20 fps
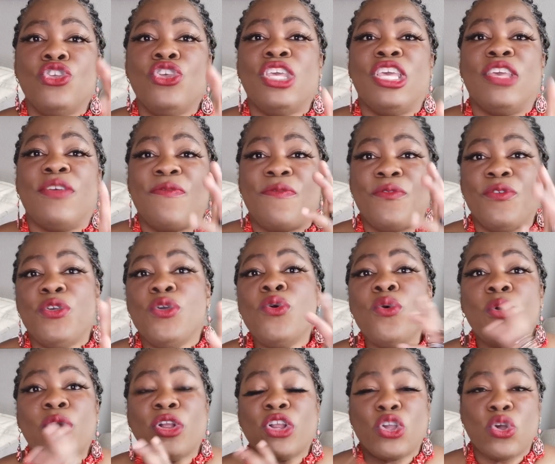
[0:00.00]
If
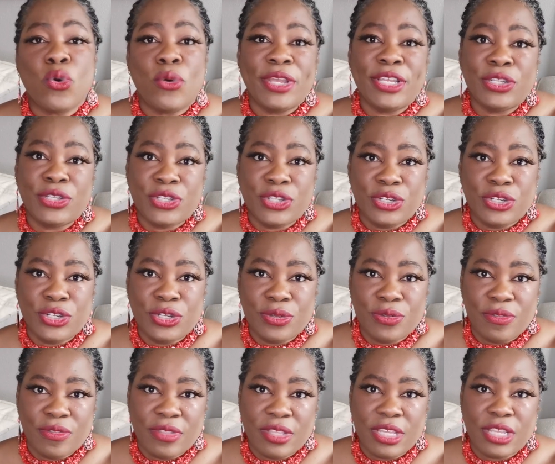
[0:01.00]
you are going to
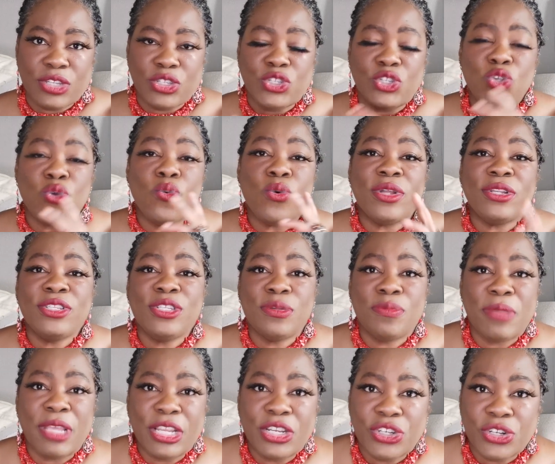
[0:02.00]
do this, you want to
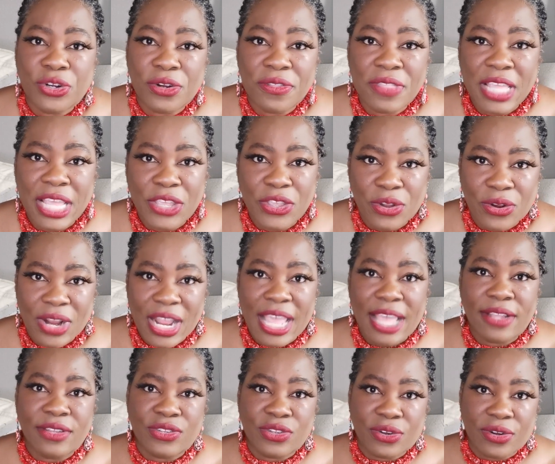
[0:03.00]
make sure that your
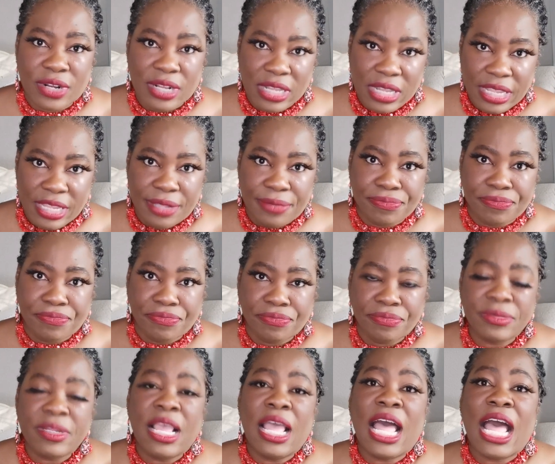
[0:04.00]
hands are clean.
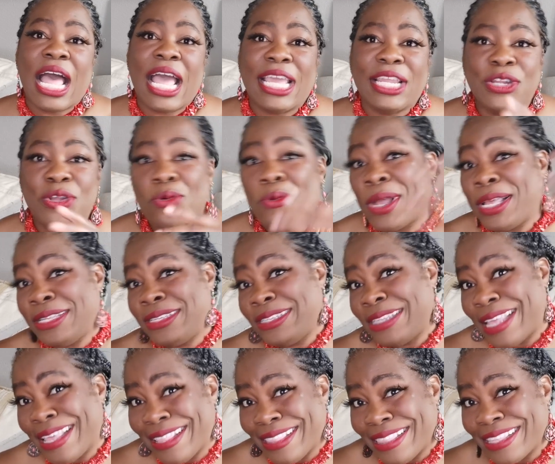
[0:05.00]
I know I
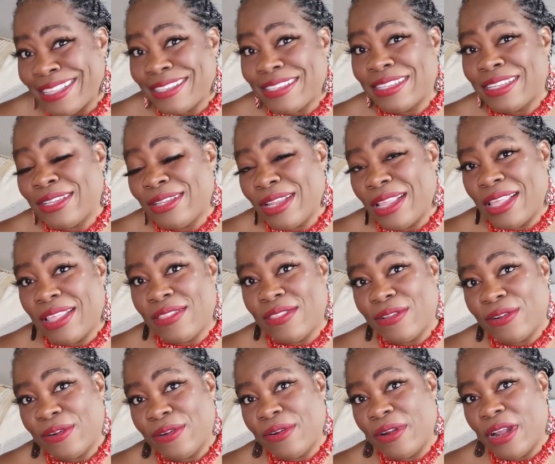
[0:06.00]
say this in
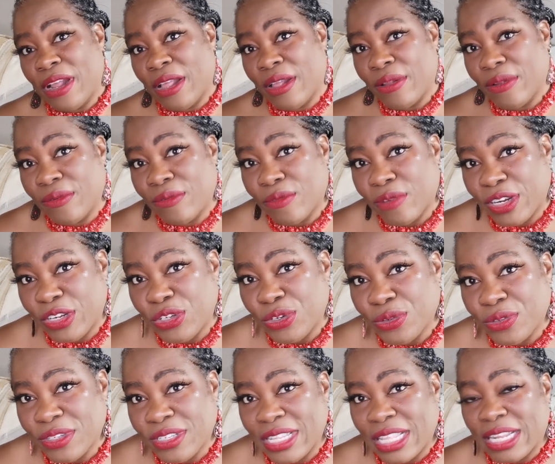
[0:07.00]
other
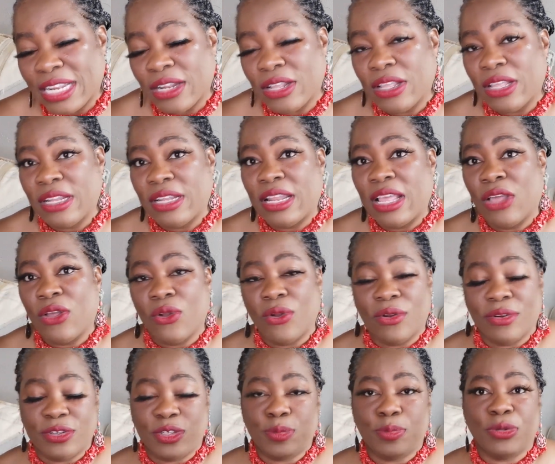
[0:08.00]
rituals
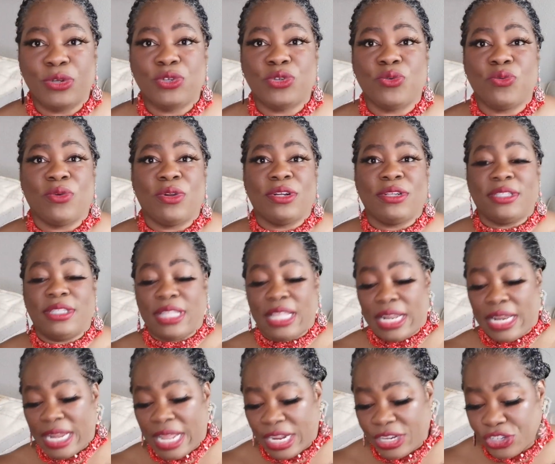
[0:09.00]
or spiritual works
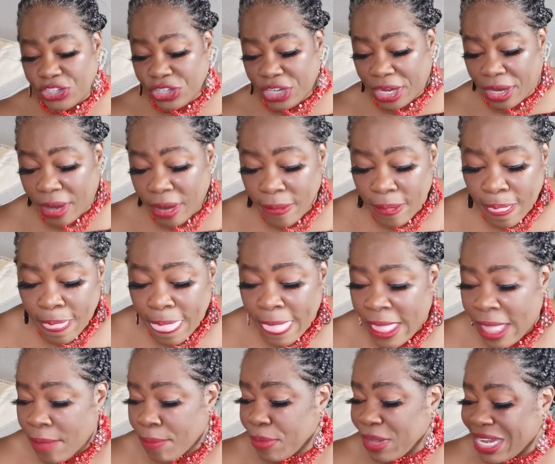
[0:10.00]
that I share,
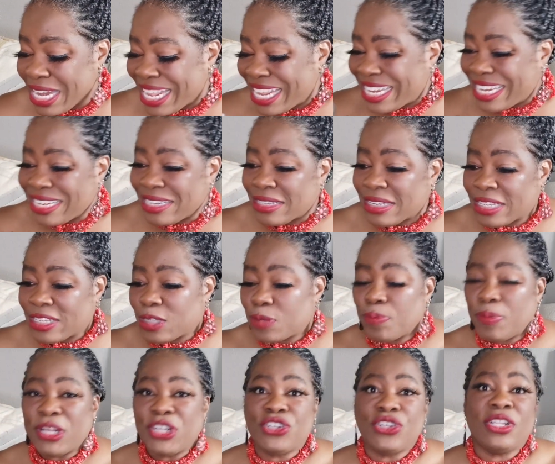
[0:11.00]
but it is
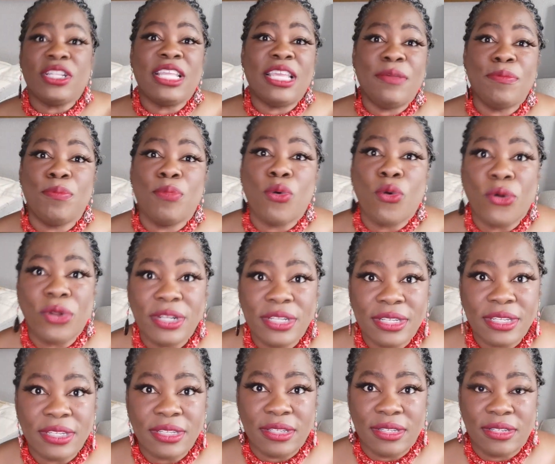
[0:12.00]
especially
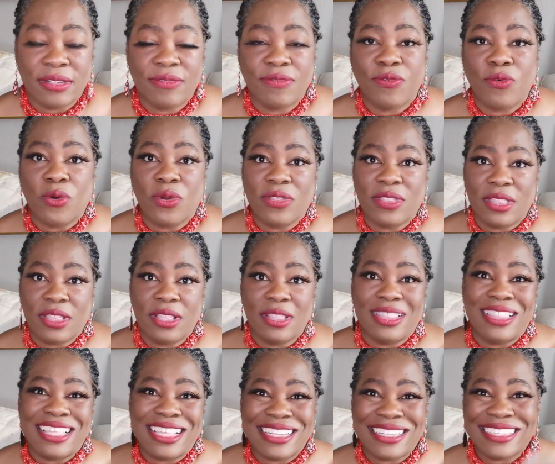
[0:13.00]
important for
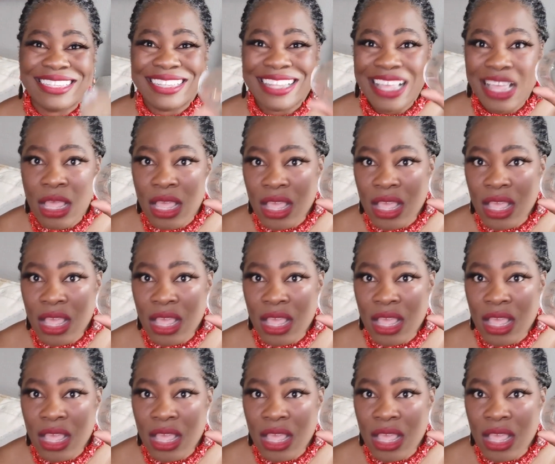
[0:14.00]
this